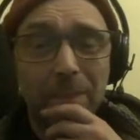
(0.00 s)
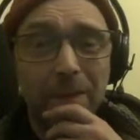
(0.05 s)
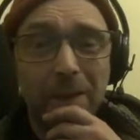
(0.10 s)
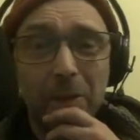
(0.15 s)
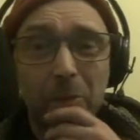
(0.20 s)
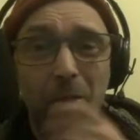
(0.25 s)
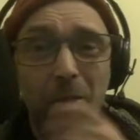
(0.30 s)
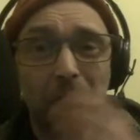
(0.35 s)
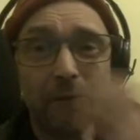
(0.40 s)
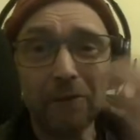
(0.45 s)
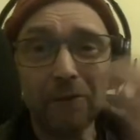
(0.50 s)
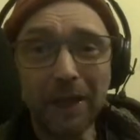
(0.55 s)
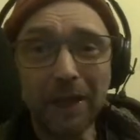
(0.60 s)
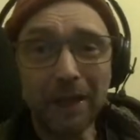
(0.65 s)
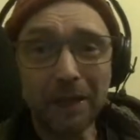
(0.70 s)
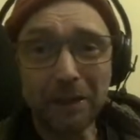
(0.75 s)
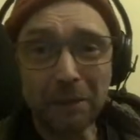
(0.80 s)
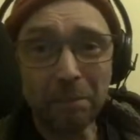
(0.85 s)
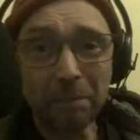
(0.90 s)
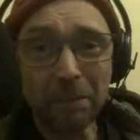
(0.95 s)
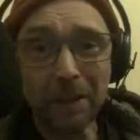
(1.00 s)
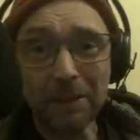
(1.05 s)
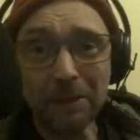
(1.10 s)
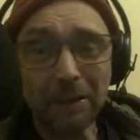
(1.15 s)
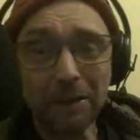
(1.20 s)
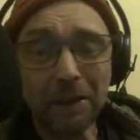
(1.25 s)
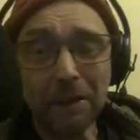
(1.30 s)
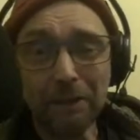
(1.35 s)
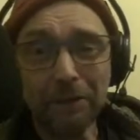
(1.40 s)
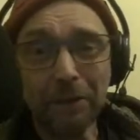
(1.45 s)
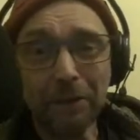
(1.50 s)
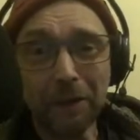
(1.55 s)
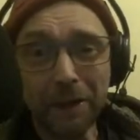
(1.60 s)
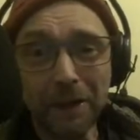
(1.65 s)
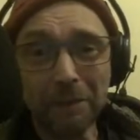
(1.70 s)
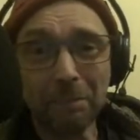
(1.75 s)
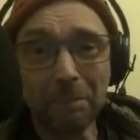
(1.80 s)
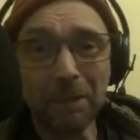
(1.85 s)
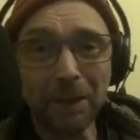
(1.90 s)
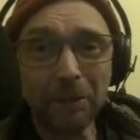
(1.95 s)
they weren't taking the piss out of her
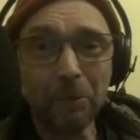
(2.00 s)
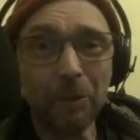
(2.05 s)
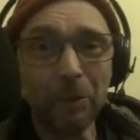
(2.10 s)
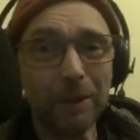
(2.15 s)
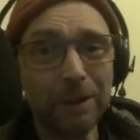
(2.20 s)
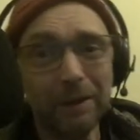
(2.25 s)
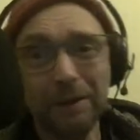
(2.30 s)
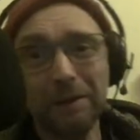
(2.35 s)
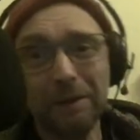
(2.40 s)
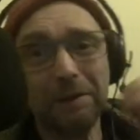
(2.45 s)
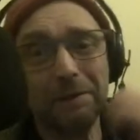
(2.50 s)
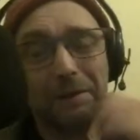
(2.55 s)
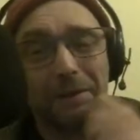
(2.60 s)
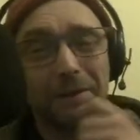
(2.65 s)
in a bad way.